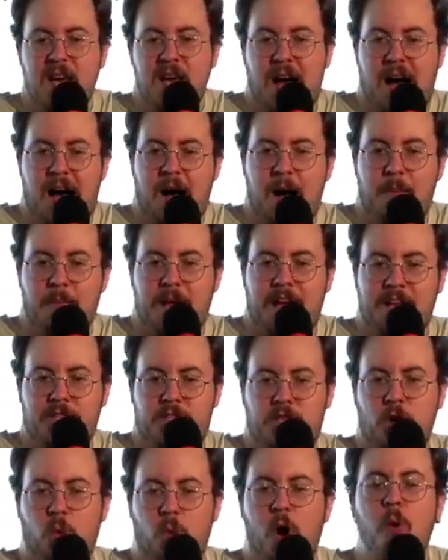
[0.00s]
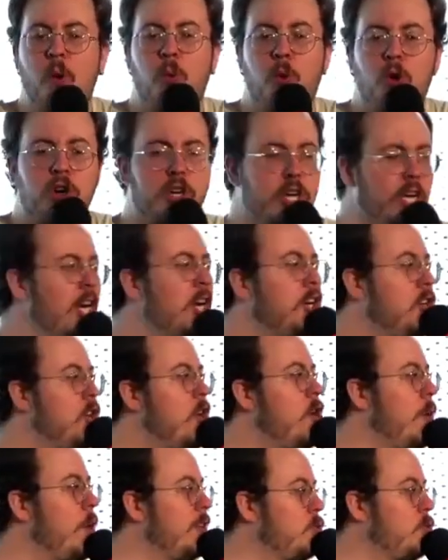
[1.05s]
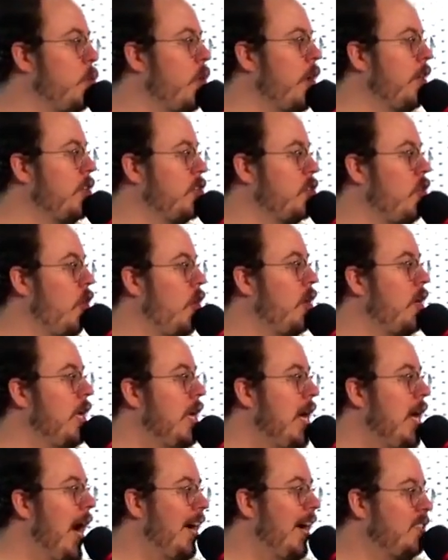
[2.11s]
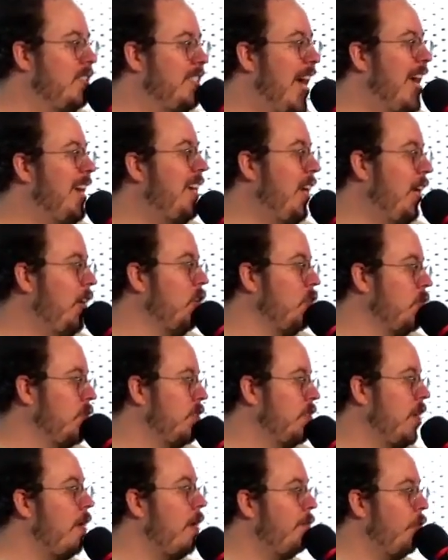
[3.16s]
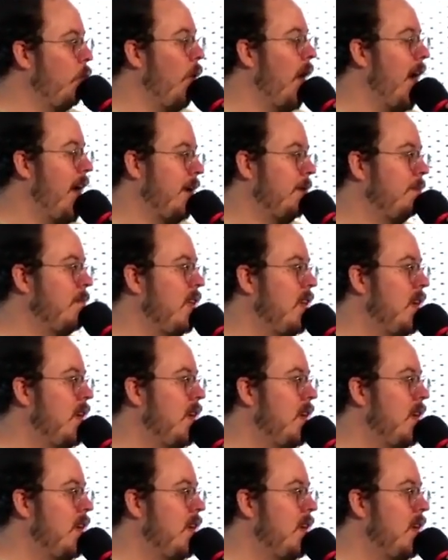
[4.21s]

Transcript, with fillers: Um, and so what we're going to do is we're going to start uh, taking your stuff away.